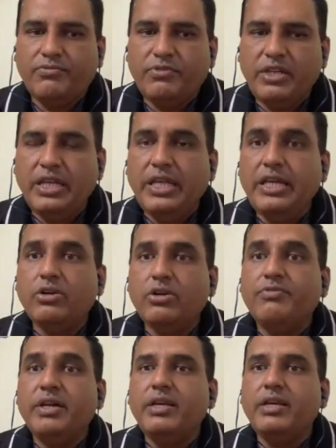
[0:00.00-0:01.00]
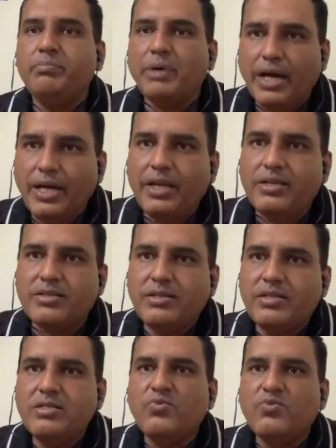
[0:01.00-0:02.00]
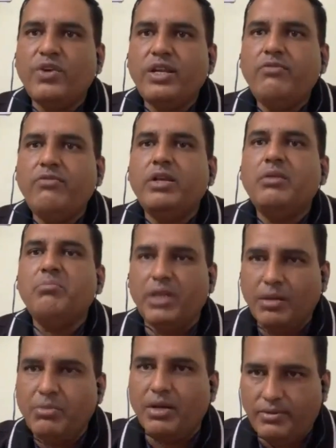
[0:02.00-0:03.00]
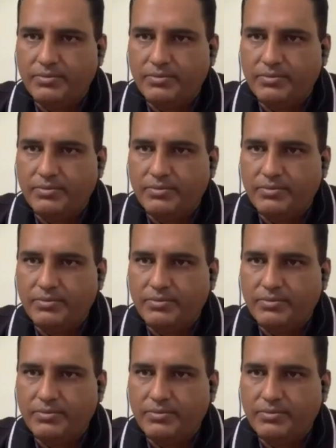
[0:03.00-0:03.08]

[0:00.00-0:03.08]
feeling of getting biased is very minimal.